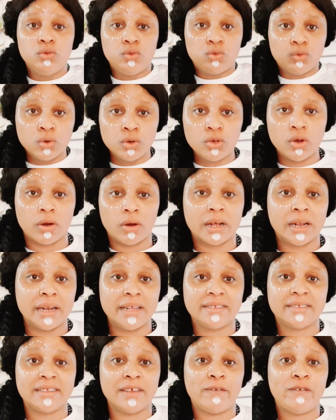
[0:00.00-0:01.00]
do your
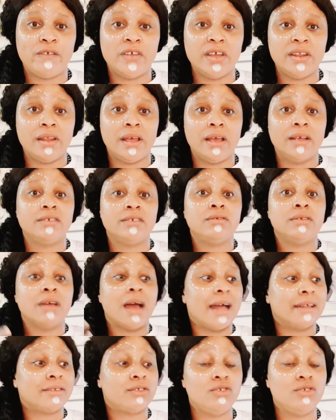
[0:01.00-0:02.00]
cleansing finish,
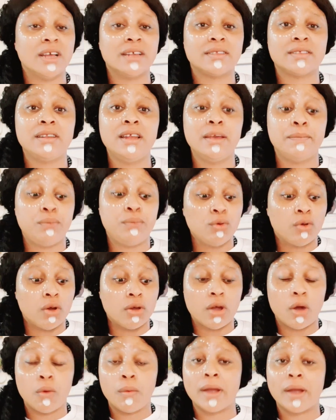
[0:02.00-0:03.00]
as you dey sleep, you go
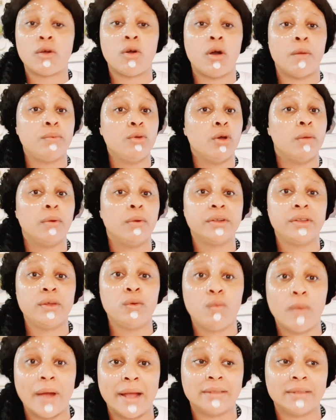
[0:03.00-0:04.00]
your wake up, your body
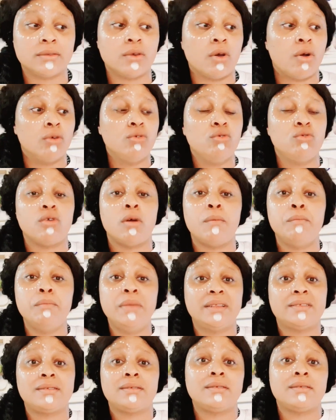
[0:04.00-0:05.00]
wet, or you don't
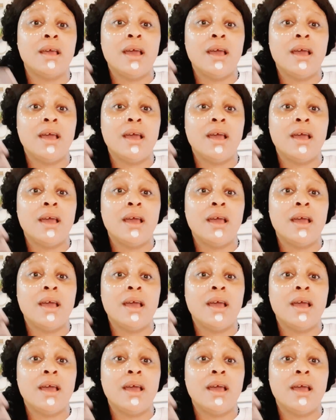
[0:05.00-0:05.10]
meet,